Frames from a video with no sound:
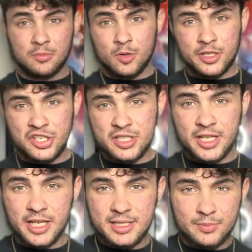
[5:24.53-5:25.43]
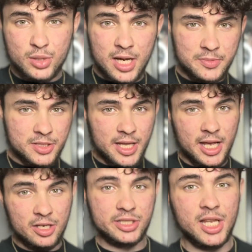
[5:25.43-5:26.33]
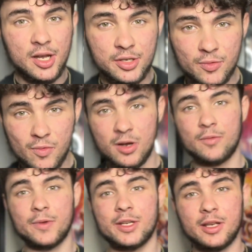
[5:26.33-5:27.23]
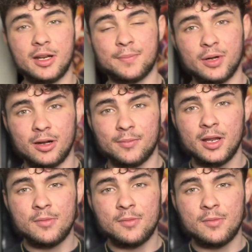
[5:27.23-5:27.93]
questions I get sometimes is the hairstyle you want when you get a perm.